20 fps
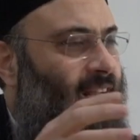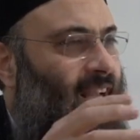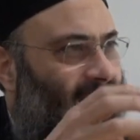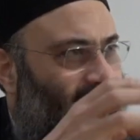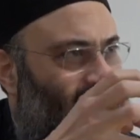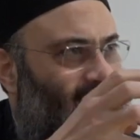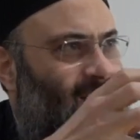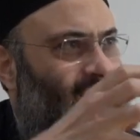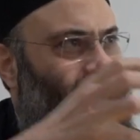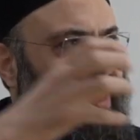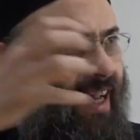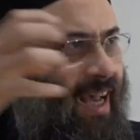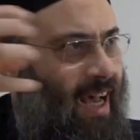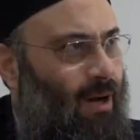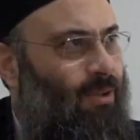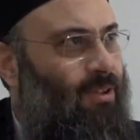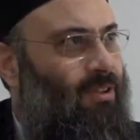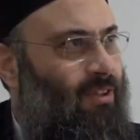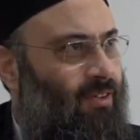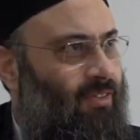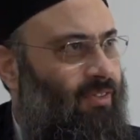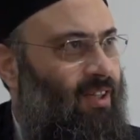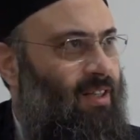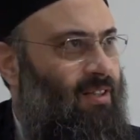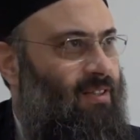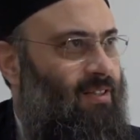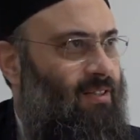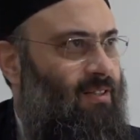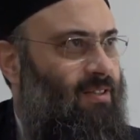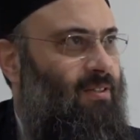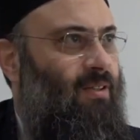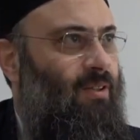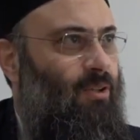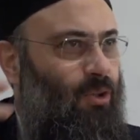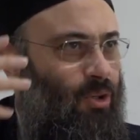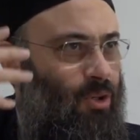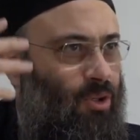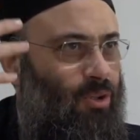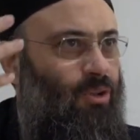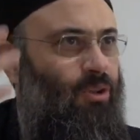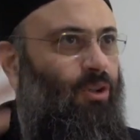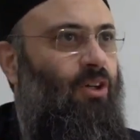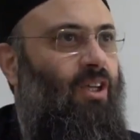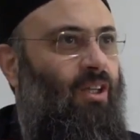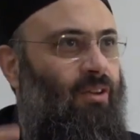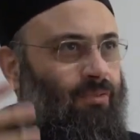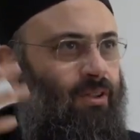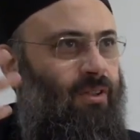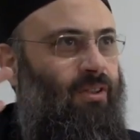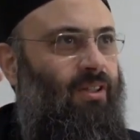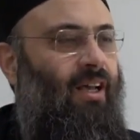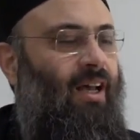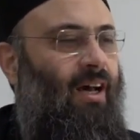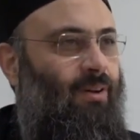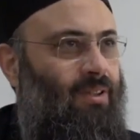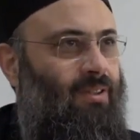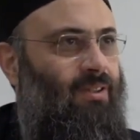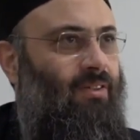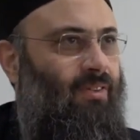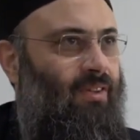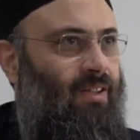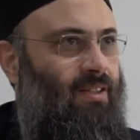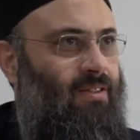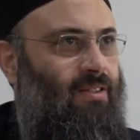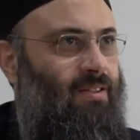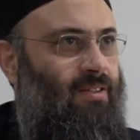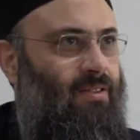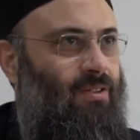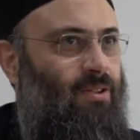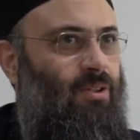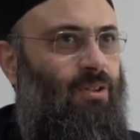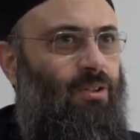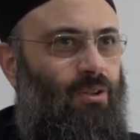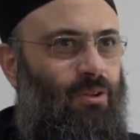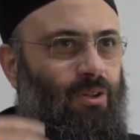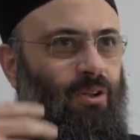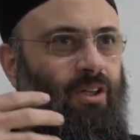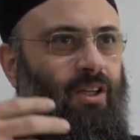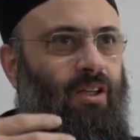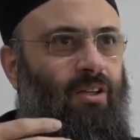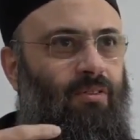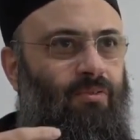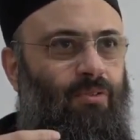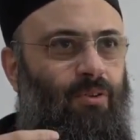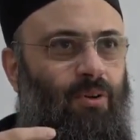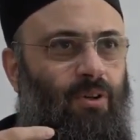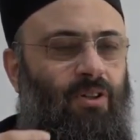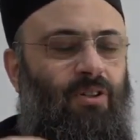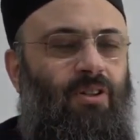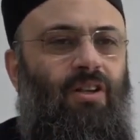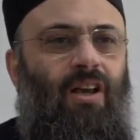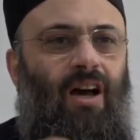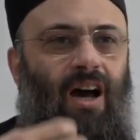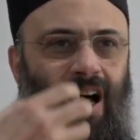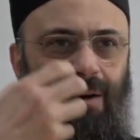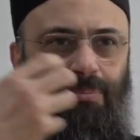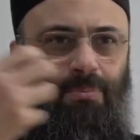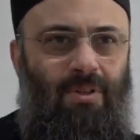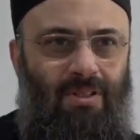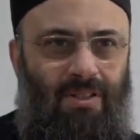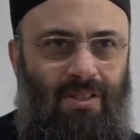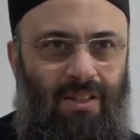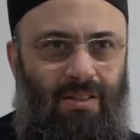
is the counter thesis. You're looking for the counter thesis. You're looking for the opposite